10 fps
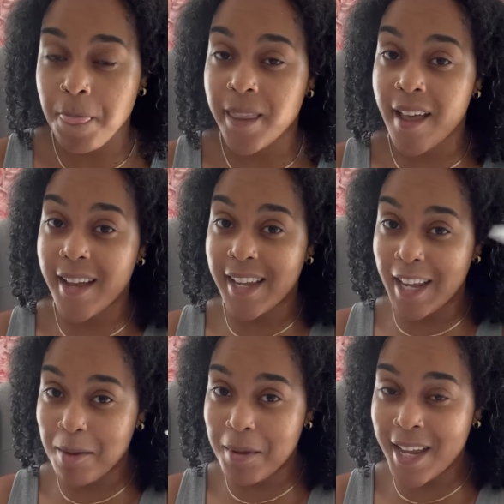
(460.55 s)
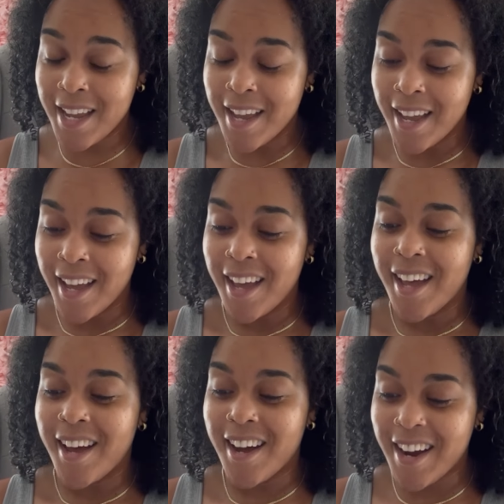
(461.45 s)
Y'all get me?
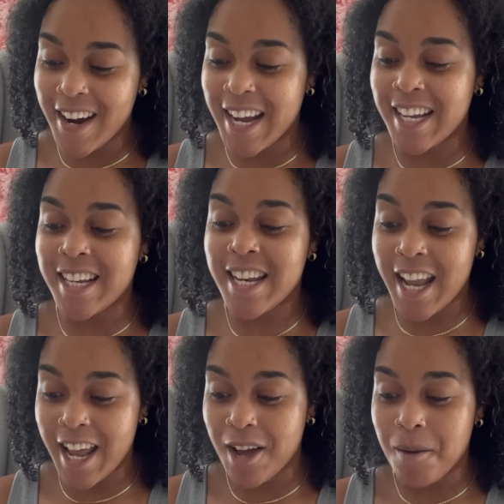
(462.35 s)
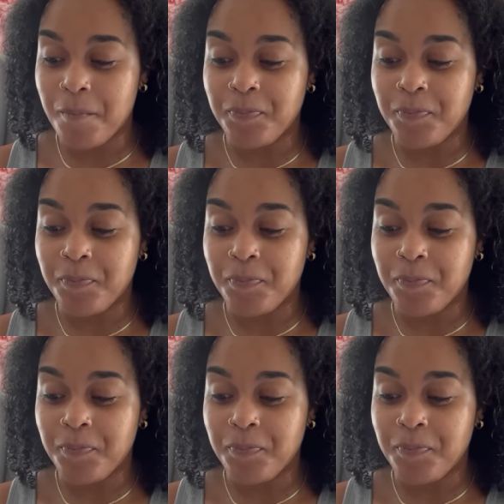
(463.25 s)
All right, now,